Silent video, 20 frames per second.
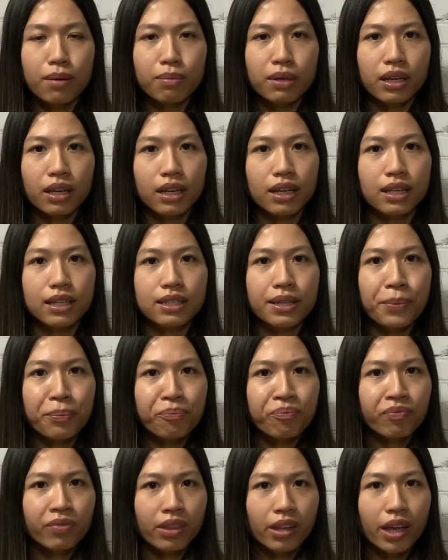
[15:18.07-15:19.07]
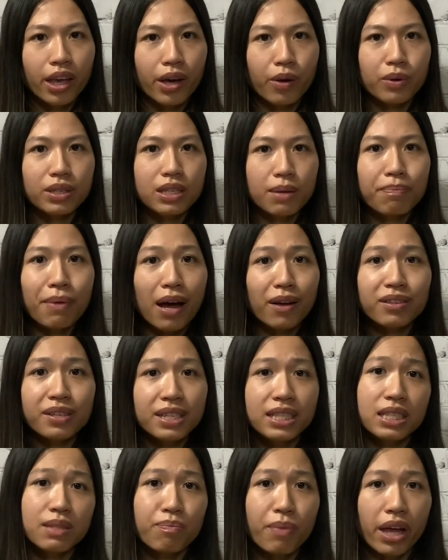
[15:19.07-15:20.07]
because it was about to
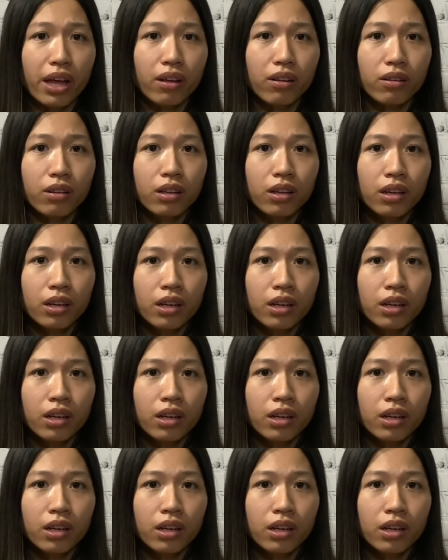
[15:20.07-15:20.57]
spill.